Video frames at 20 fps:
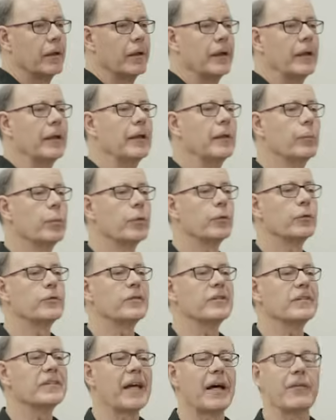Hebrews
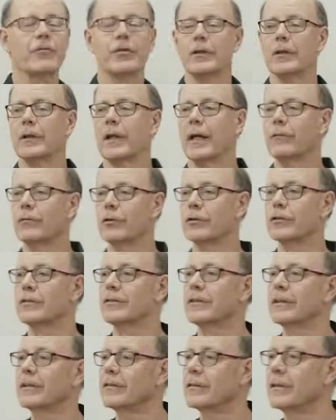7 and verse
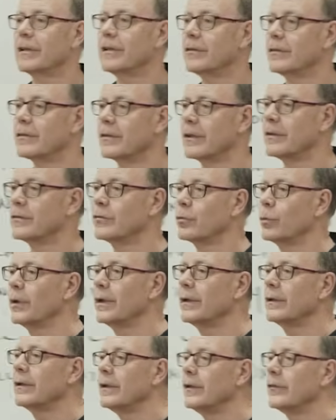16 says,
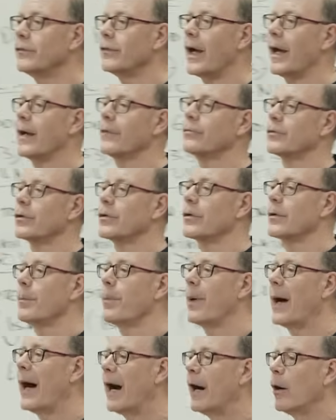we live after the
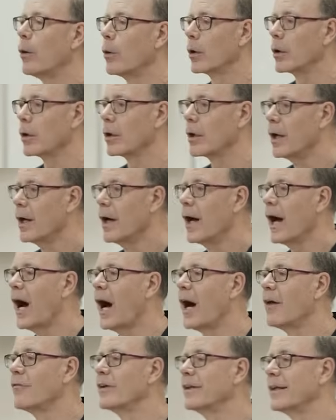power
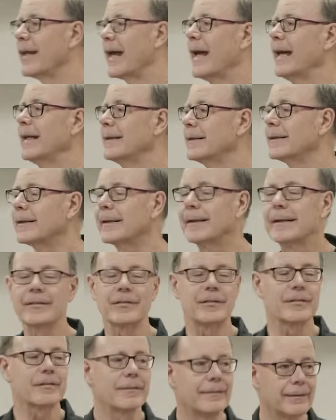of an
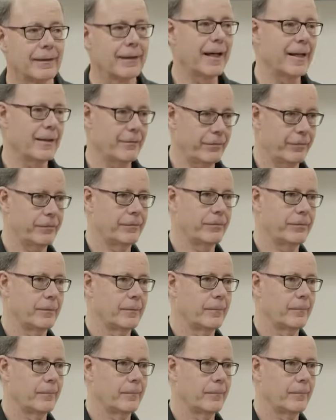endless life.